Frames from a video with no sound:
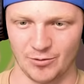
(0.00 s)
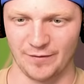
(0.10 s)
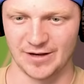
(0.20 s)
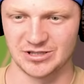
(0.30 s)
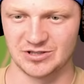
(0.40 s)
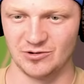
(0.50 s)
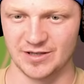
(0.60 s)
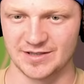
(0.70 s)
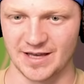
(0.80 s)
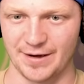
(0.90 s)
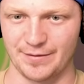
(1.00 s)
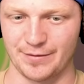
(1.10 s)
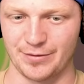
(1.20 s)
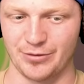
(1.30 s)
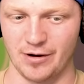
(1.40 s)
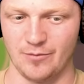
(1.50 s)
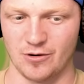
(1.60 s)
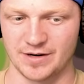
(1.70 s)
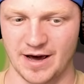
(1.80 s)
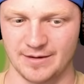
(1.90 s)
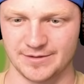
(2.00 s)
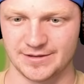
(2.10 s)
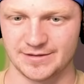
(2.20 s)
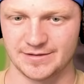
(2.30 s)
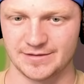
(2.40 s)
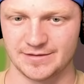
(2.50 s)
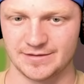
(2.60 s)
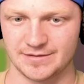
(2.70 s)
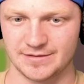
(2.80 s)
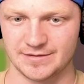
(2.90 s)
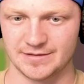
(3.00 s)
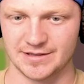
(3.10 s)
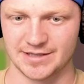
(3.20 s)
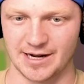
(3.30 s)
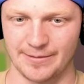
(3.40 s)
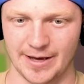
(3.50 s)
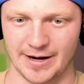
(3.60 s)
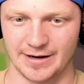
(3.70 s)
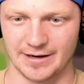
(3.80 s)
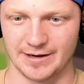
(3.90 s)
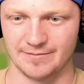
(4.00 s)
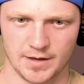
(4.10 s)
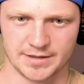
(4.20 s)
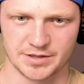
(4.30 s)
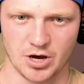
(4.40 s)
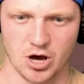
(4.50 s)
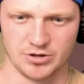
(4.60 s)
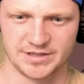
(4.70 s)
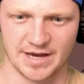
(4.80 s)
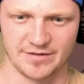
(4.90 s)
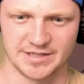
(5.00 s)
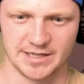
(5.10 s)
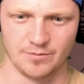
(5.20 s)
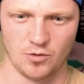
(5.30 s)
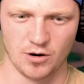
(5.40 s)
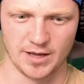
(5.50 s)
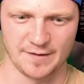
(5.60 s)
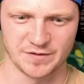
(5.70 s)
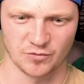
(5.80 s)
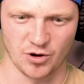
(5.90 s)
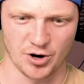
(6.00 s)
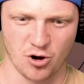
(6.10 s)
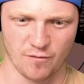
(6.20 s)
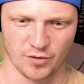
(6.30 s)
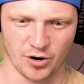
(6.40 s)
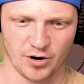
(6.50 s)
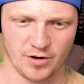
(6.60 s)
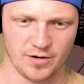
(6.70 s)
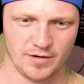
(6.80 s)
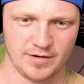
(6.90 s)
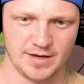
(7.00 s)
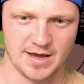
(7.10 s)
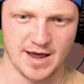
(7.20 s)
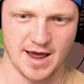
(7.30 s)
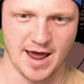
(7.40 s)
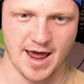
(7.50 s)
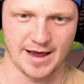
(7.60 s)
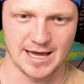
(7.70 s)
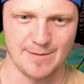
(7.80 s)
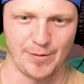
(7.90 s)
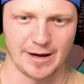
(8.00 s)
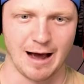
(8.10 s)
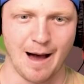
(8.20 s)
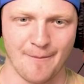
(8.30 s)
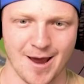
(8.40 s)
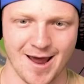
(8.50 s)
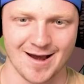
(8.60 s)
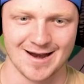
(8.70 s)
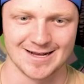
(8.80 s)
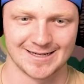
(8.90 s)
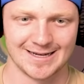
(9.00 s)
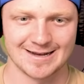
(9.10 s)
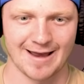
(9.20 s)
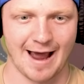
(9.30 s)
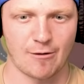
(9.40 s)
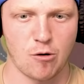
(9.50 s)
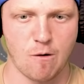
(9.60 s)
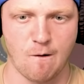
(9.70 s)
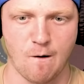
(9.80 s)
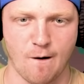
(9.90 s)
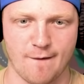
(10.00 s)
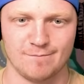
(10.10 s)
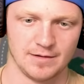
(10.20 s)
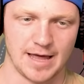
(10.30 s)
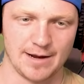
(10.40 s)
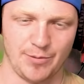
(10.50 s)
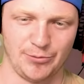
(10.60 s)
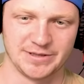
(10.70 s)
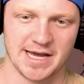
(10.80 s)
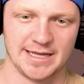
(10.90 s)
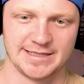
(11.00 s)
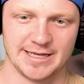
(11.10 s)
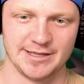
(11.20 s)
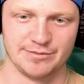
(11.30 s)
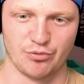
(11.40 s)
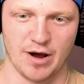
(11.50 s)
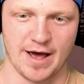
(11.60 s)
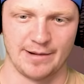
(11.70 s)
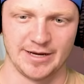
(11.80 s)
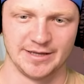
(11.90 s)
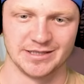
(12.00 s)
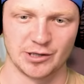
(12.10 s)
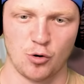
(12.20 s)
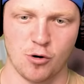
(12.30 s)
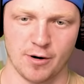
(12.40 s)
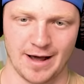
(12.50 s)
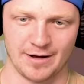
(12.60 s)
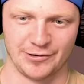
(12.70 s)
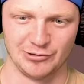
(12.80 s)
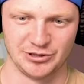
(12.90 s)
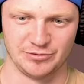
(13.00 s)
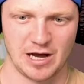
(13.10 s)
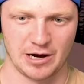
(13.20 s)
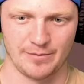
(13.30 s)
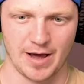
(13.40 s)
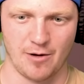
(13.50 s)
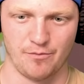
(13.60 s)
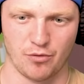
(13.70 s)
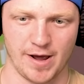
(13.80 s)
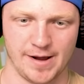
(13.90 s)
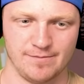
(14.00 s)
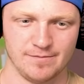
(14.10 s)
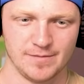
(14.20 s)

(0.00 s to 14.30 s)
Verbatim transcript: What if I just do this like 3 more times? Is that a bad idea? Let's go. 17 more left to run over. Yeah, keep it coming. Let's get that corn. A lot of people say, let's get this bread. I'm getting this corn. I don't know what you're talking about, bread.